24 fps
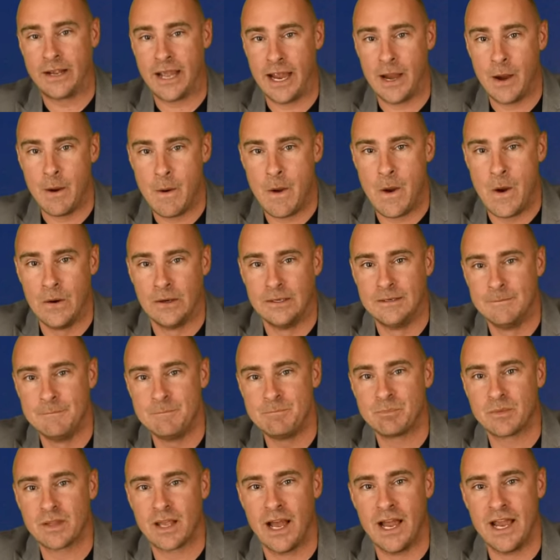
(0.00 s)
Okay, whew.
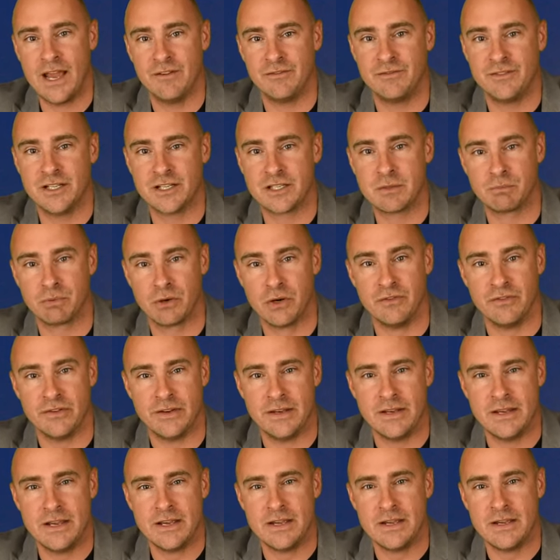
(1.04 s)
I have
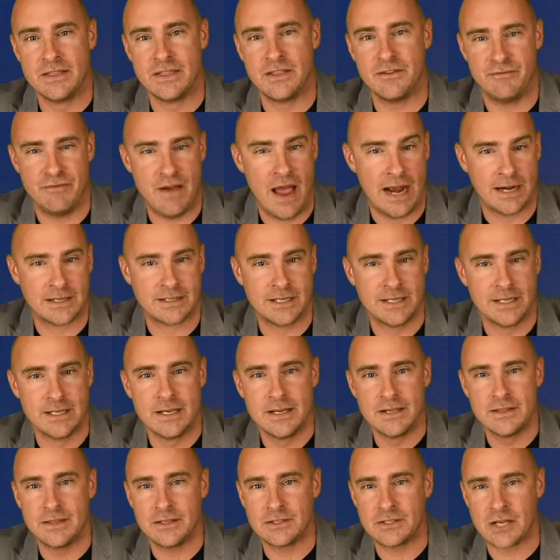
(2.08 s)
disproven the
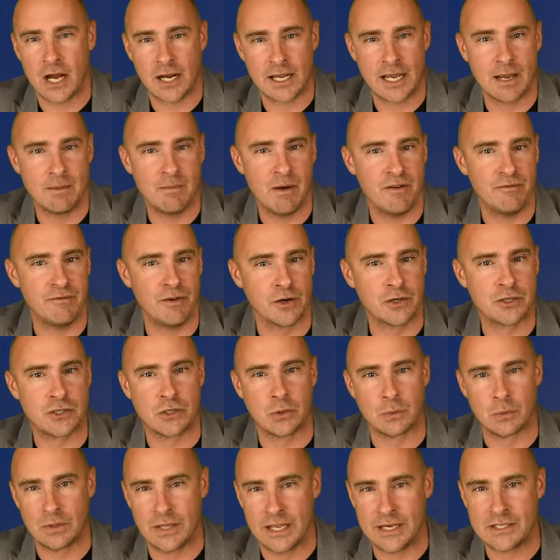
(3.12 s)
fact that talking about
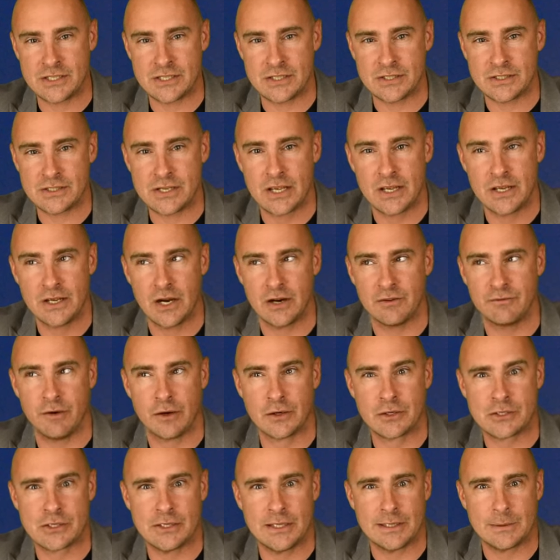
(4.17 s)
functional relations
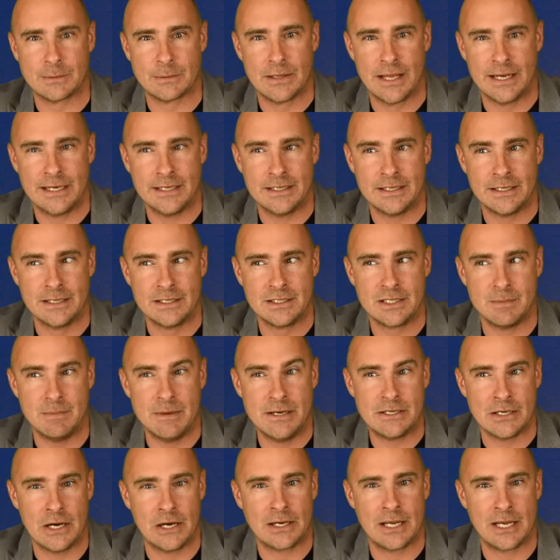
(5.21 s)
are functionally related
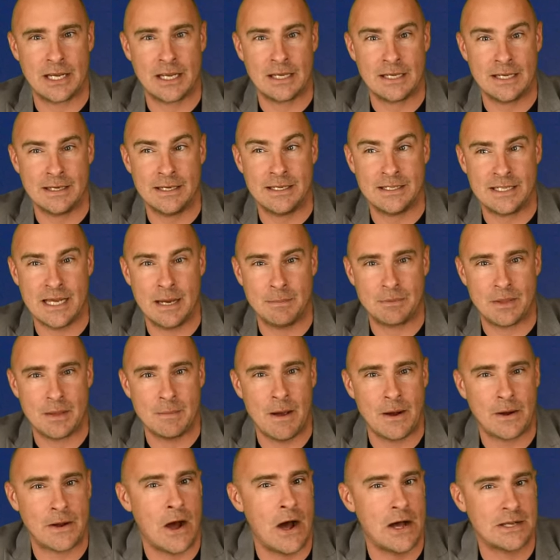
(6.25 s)
to me talking in
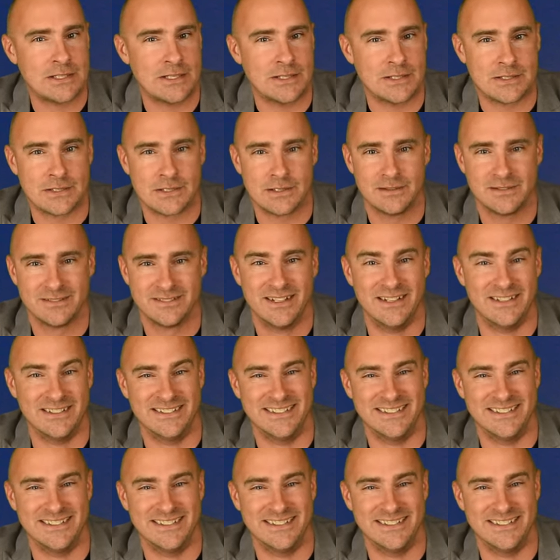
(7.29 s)
depth about causes.